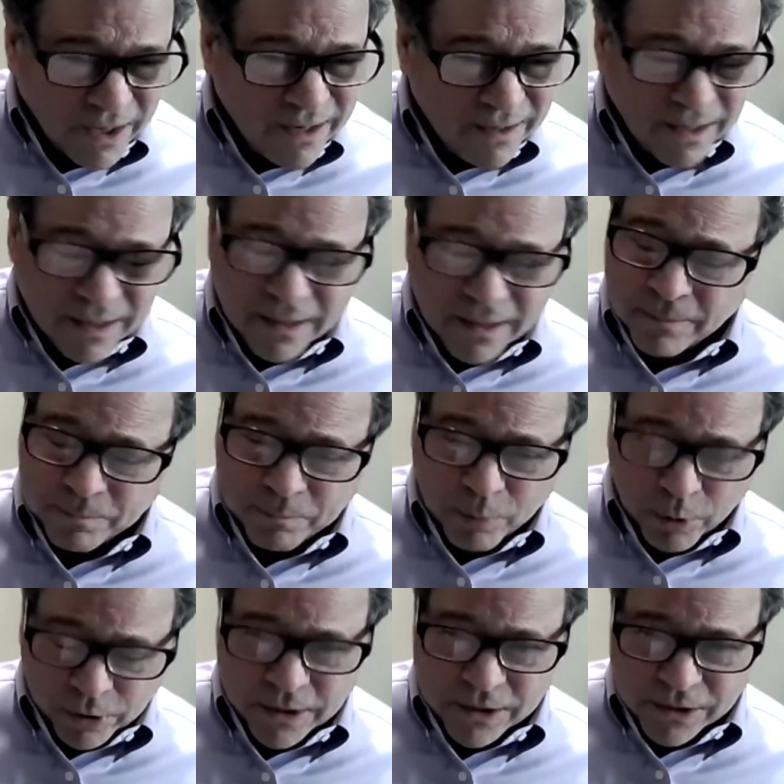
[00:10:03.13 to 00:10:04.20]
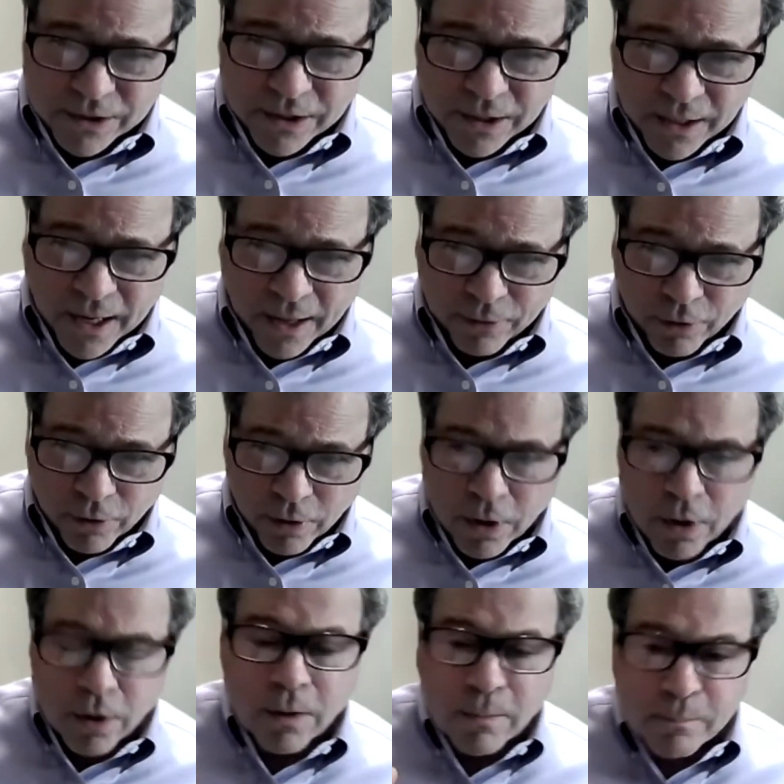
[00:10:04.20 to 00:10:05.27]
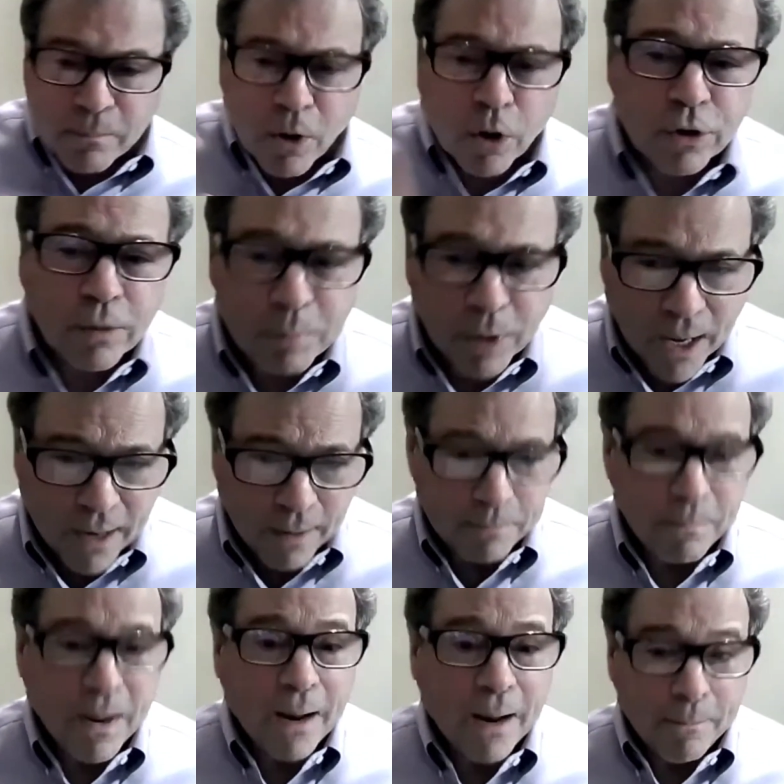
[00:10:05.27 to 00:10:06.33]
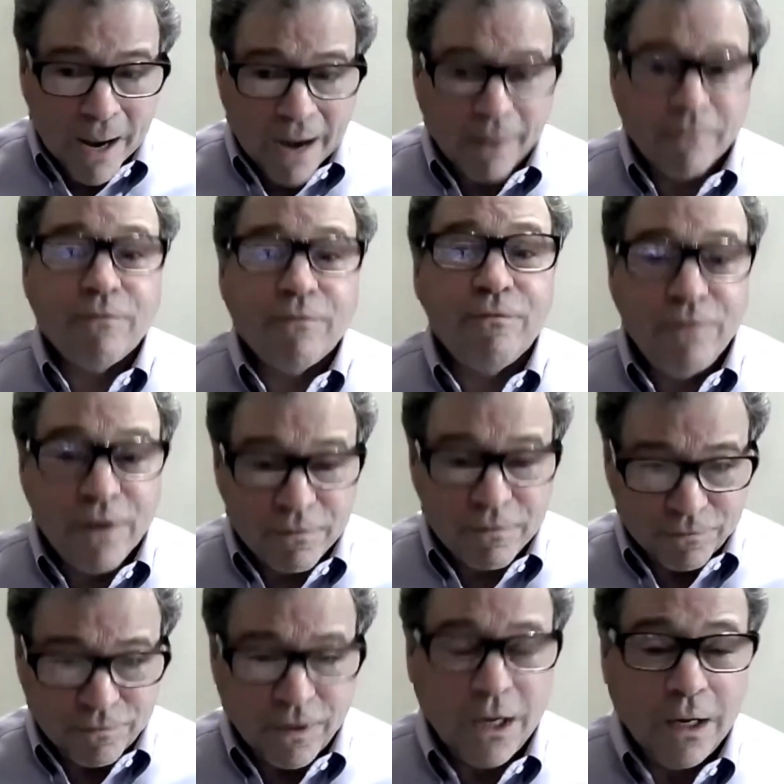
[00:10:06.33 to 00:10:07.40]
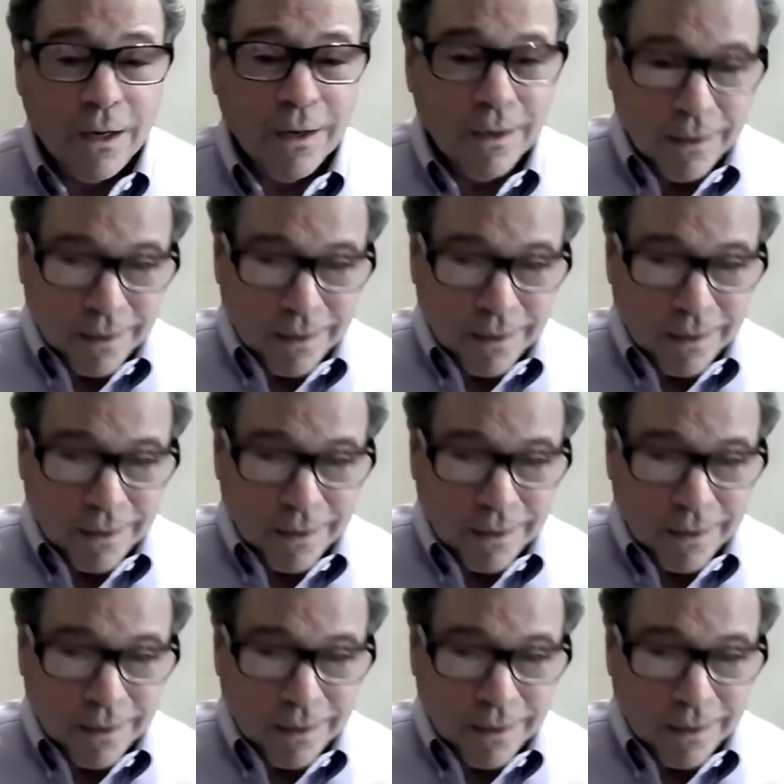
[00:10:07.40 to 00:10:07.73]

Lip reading: they did to put this together, multiply it by about 50,